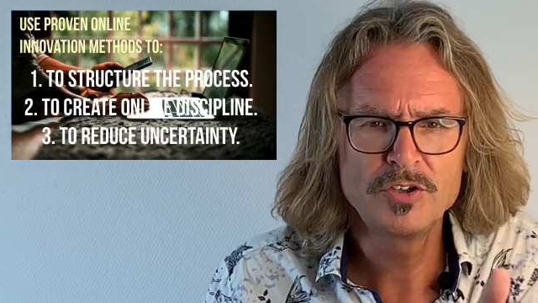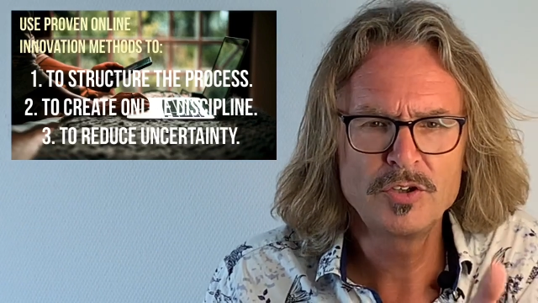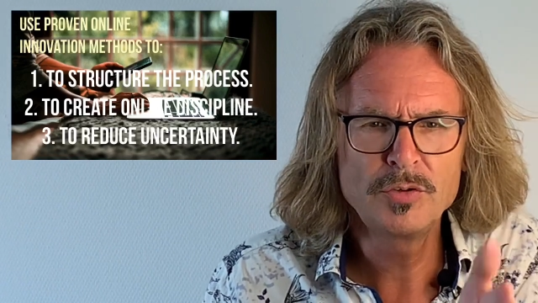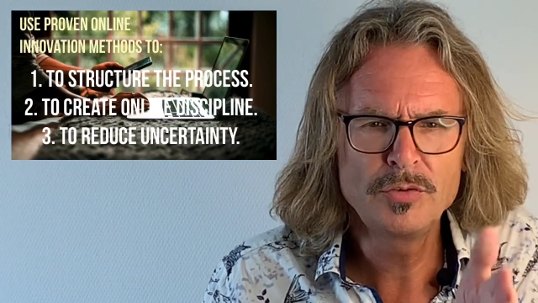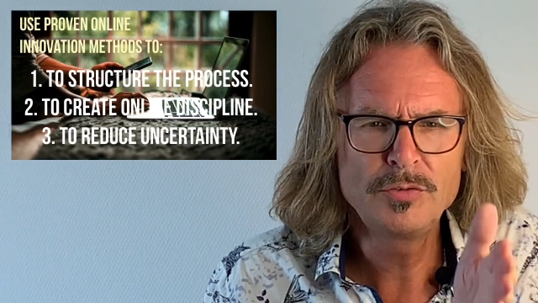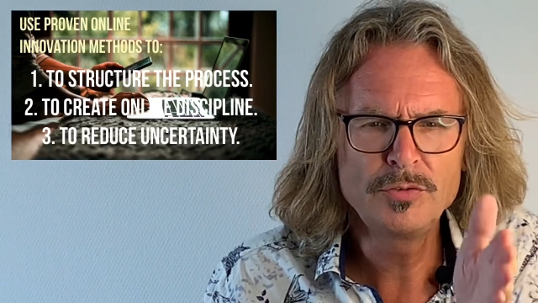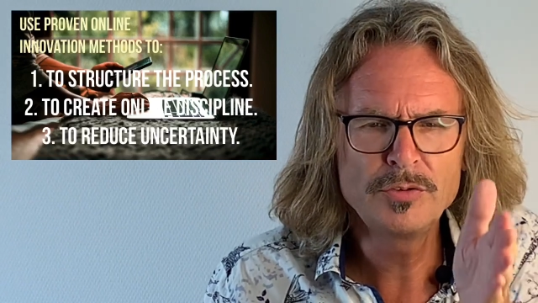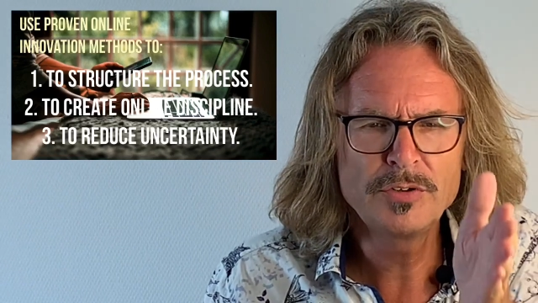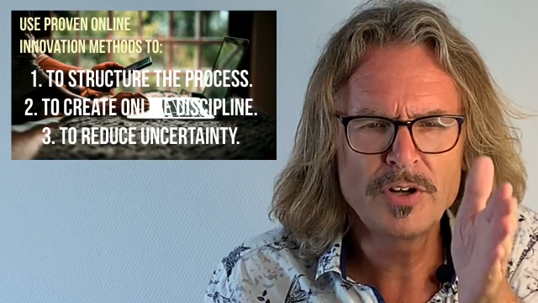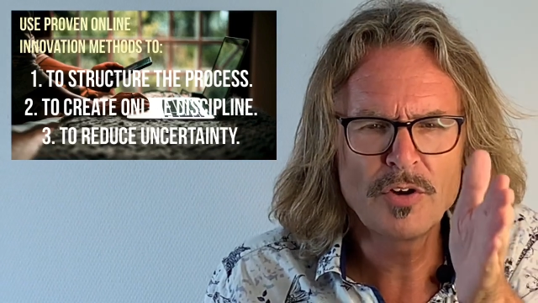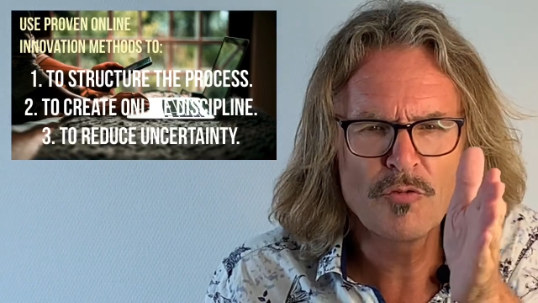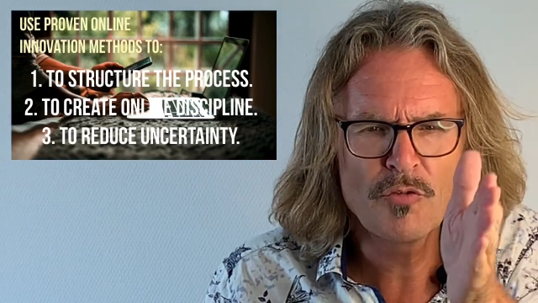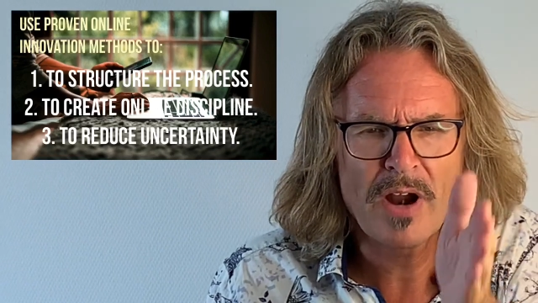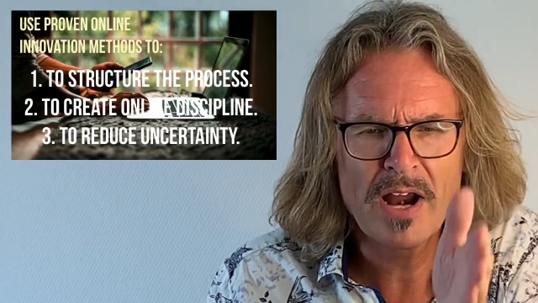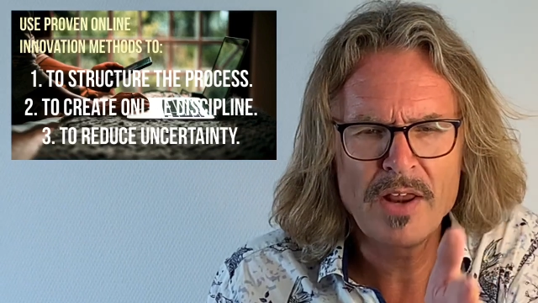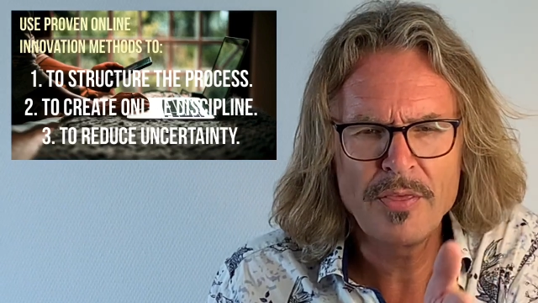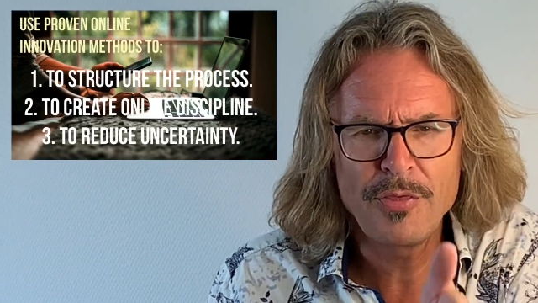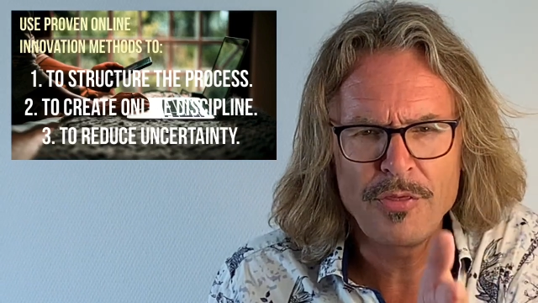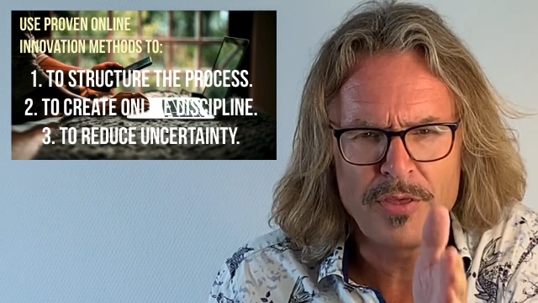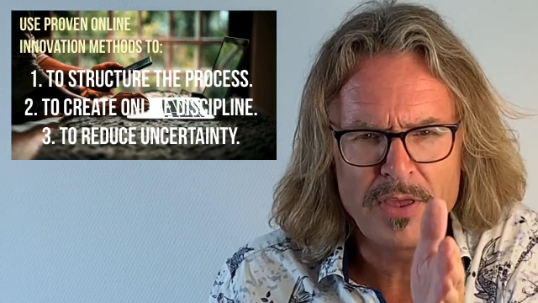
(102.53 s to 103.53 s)
you do the
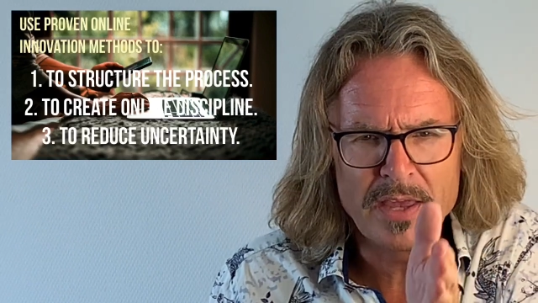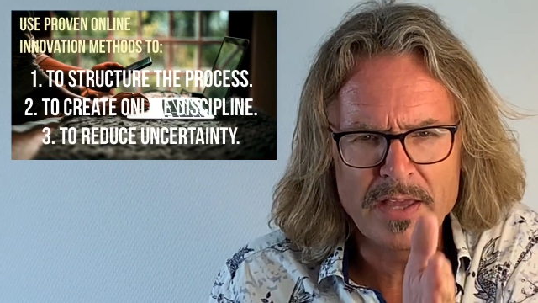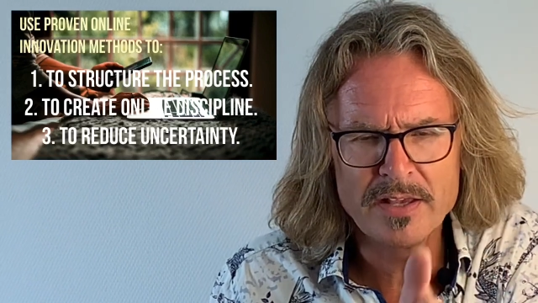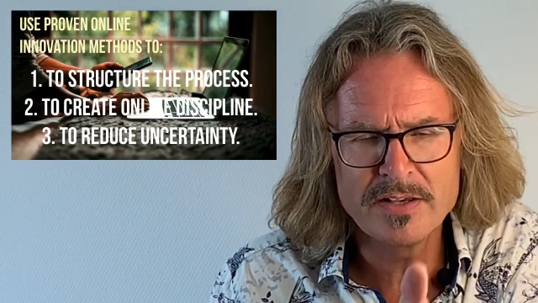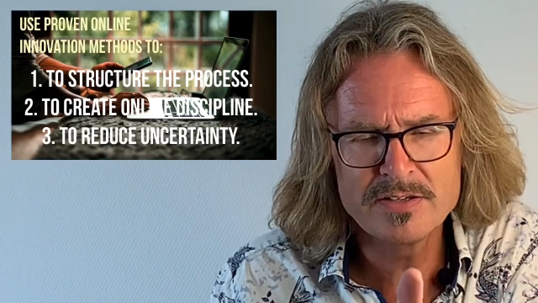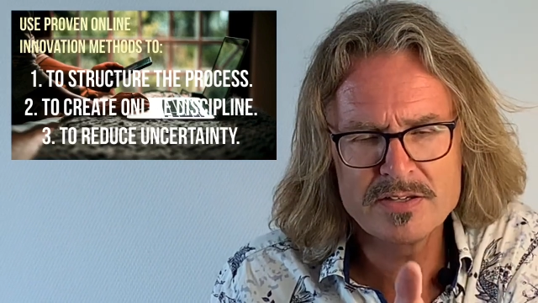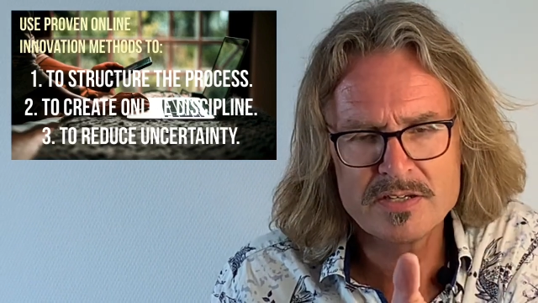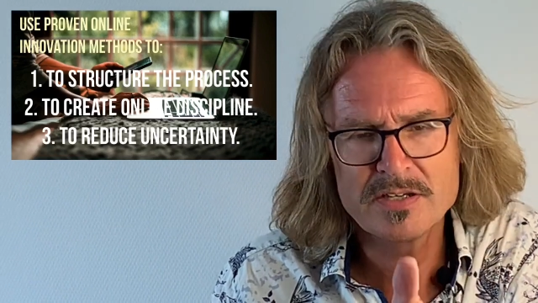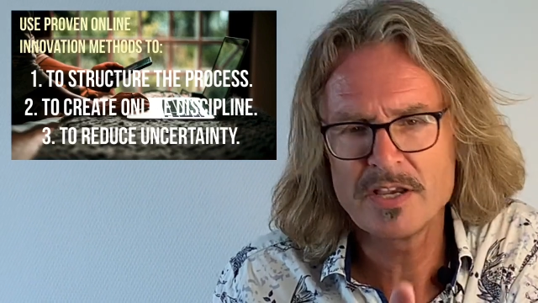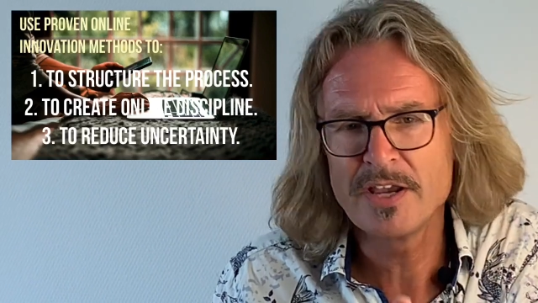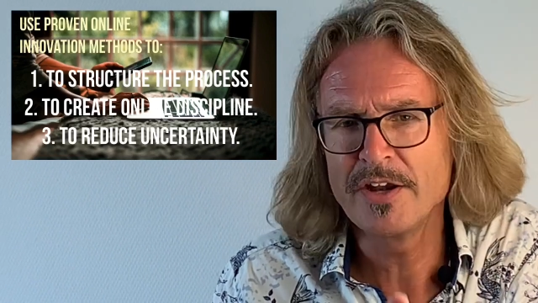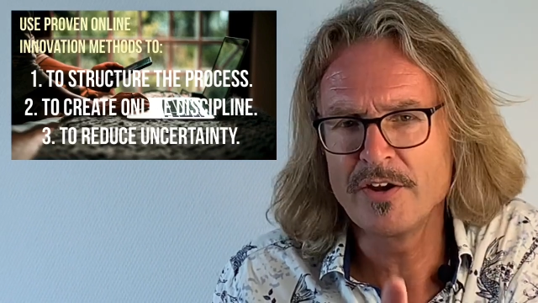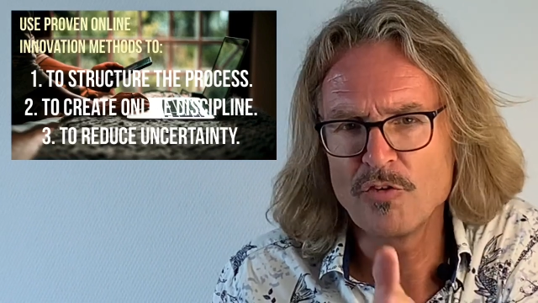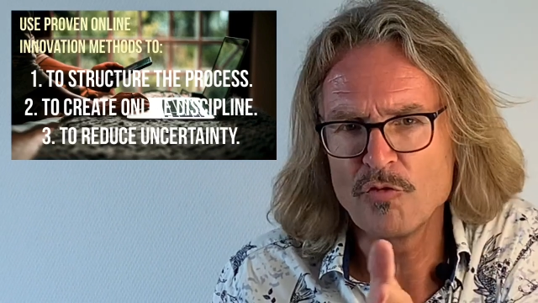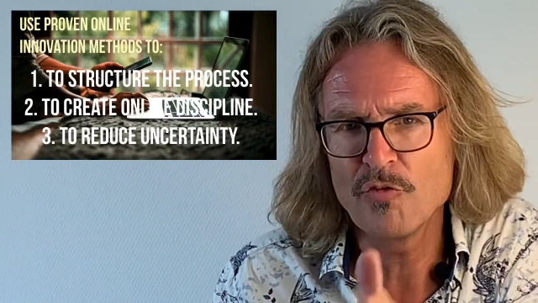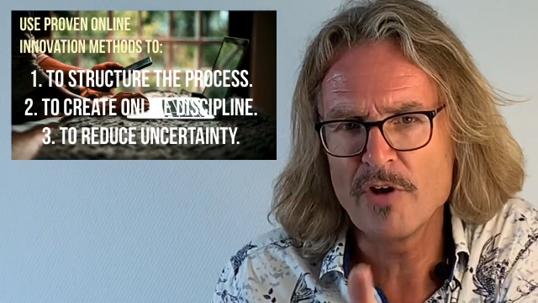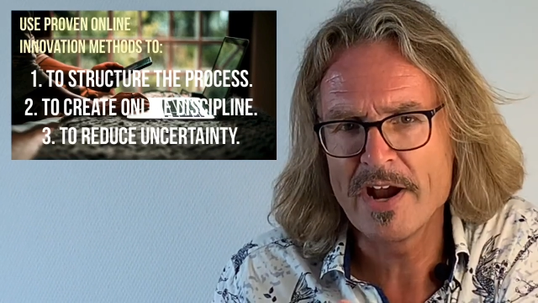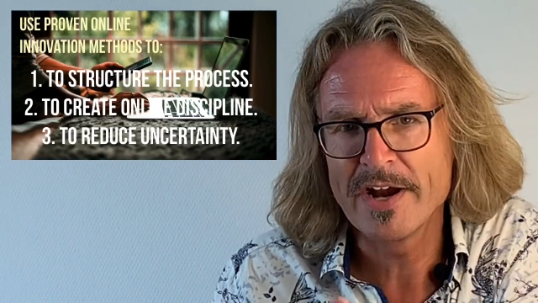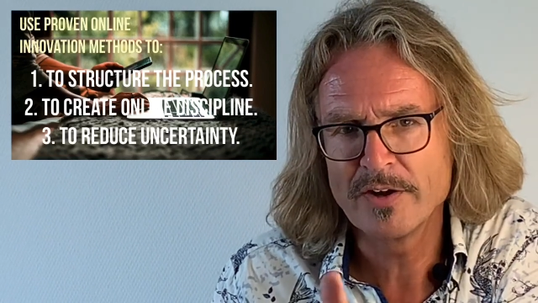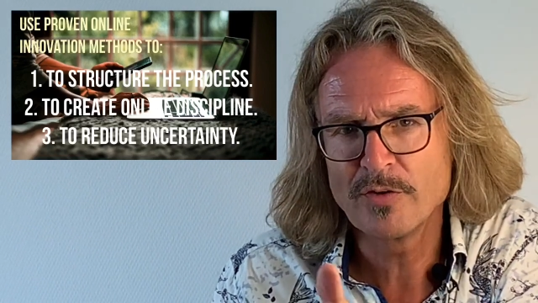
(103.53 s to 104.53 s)
right things in the
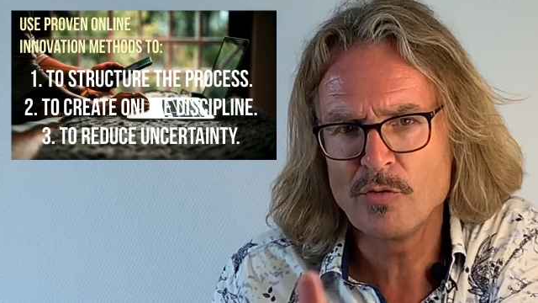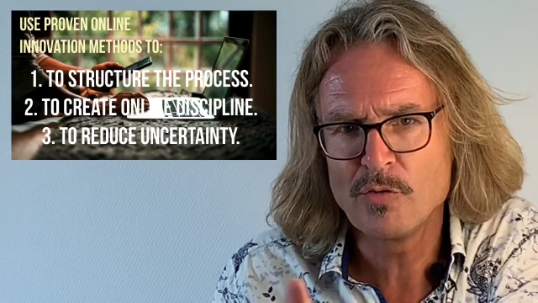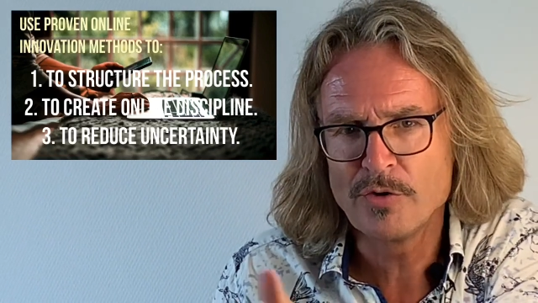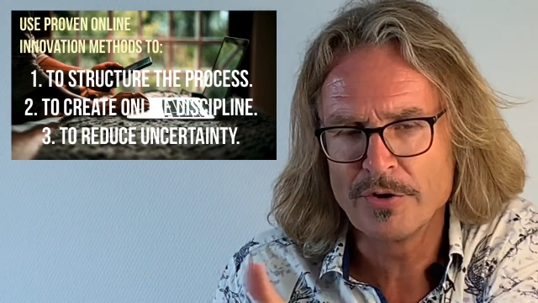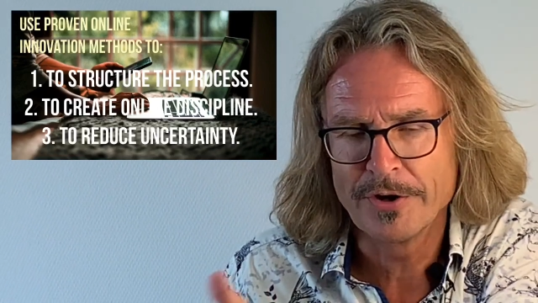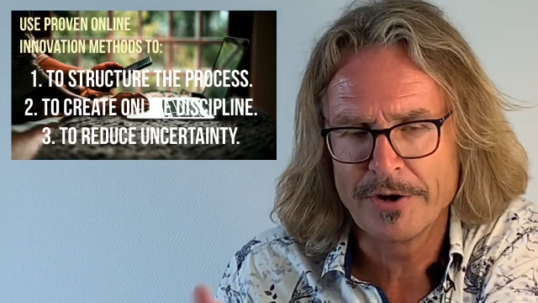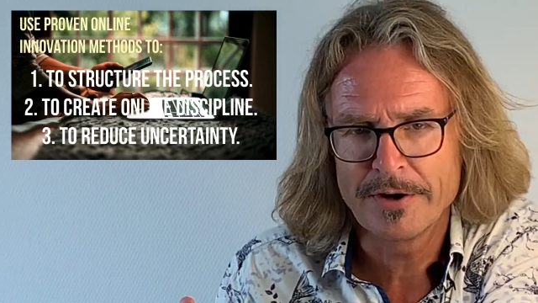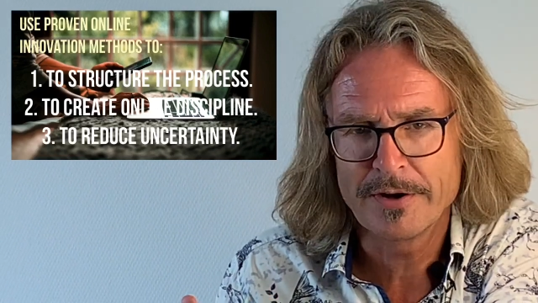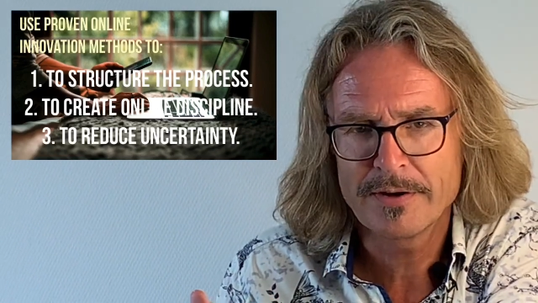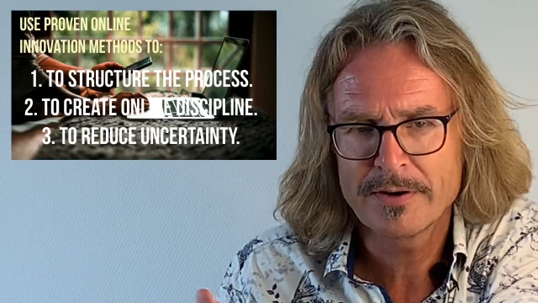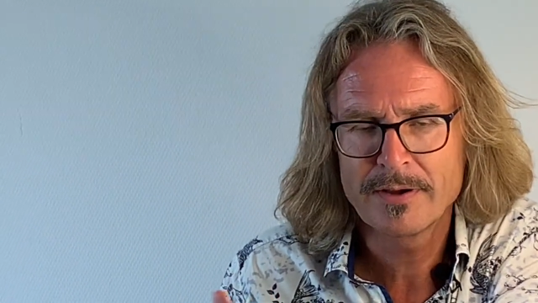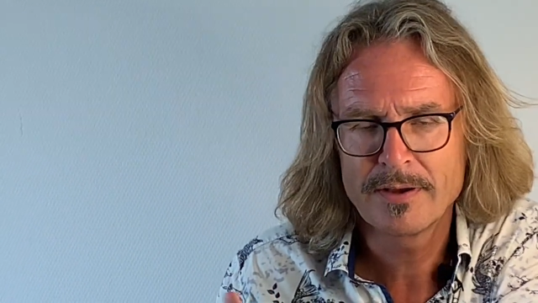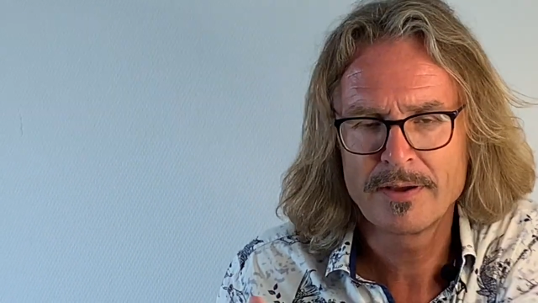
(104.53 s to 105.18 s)
right order.